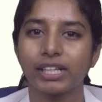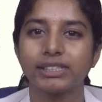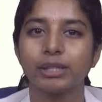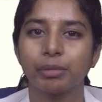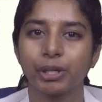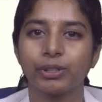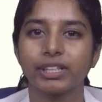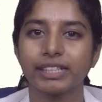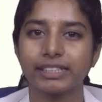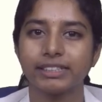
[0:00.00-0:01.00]
or else the
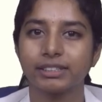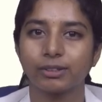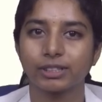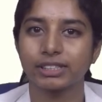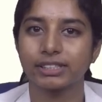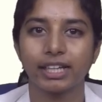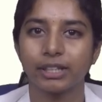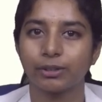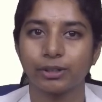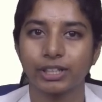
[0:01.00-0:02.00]
periodontal disease causes the
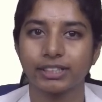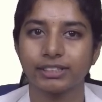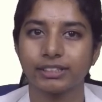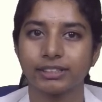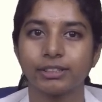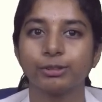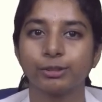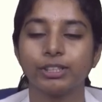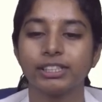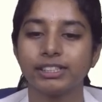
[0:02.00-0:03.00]
endodontic disease.
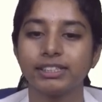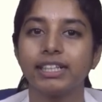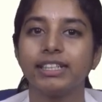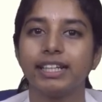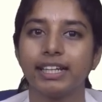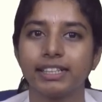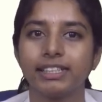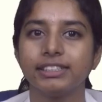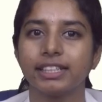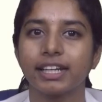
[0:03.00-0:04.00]
So this is a
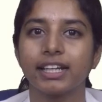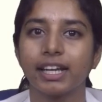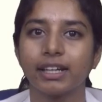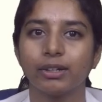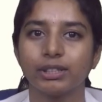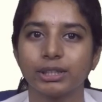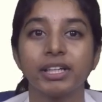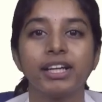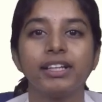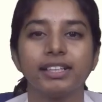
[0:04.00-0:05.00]
dental chick and egg
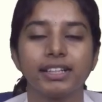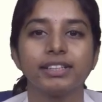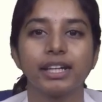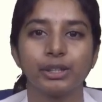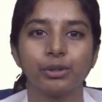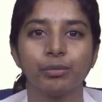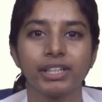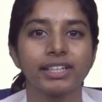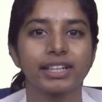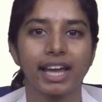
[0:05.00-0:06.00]
concept that is yet to
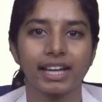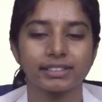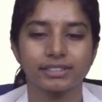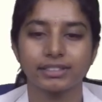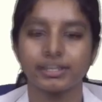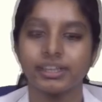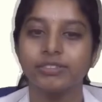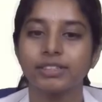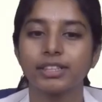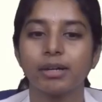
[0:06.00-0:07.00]
be cracked.
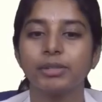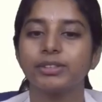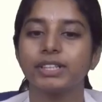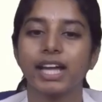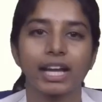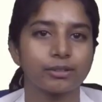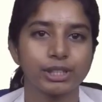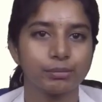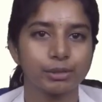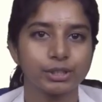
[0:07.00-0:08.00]
Then coming to the
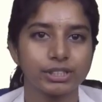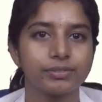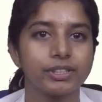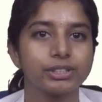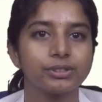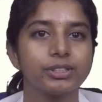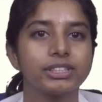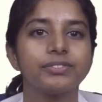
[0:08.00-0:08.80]
diagnostic procedures, first one